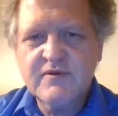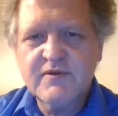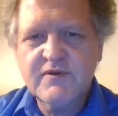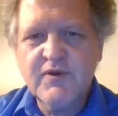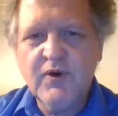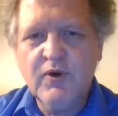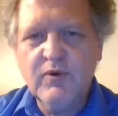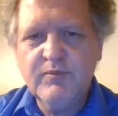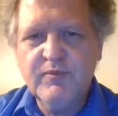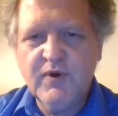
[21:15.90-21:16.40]

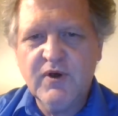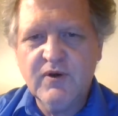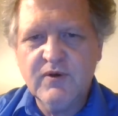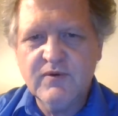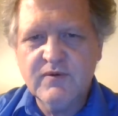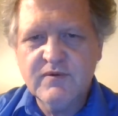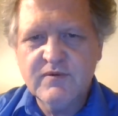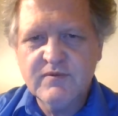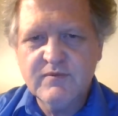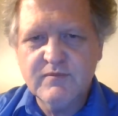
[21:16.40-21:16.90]

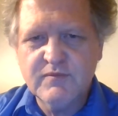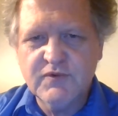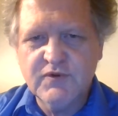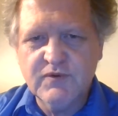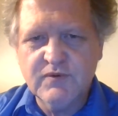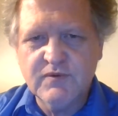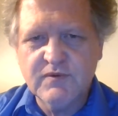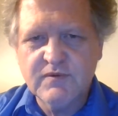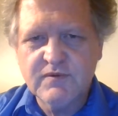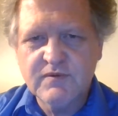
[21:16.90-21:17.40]
topo
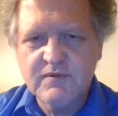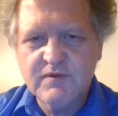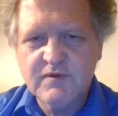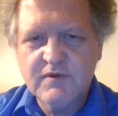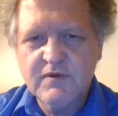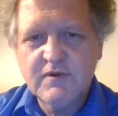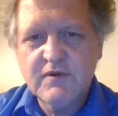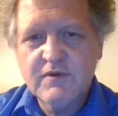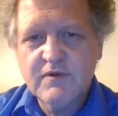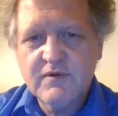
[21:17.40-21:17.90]
mu.
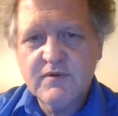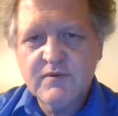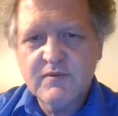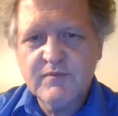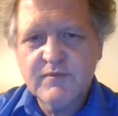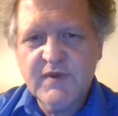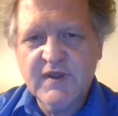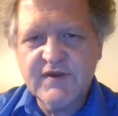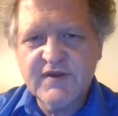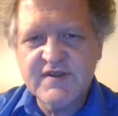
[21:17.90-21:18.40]

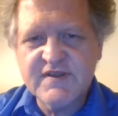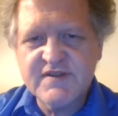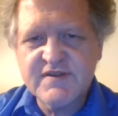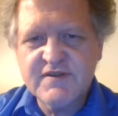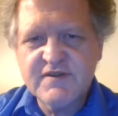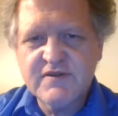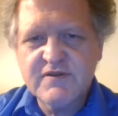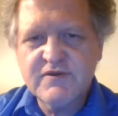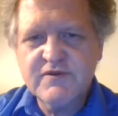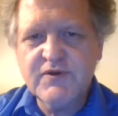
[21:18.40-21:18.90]
But
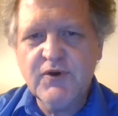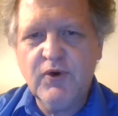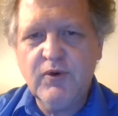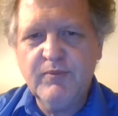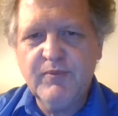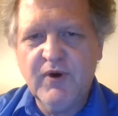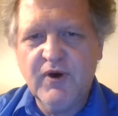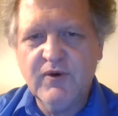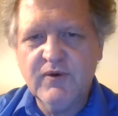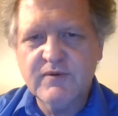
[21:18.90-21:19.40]
this
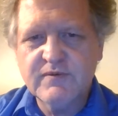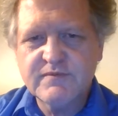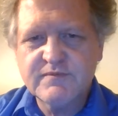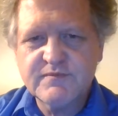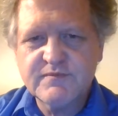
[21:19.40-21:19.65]
topo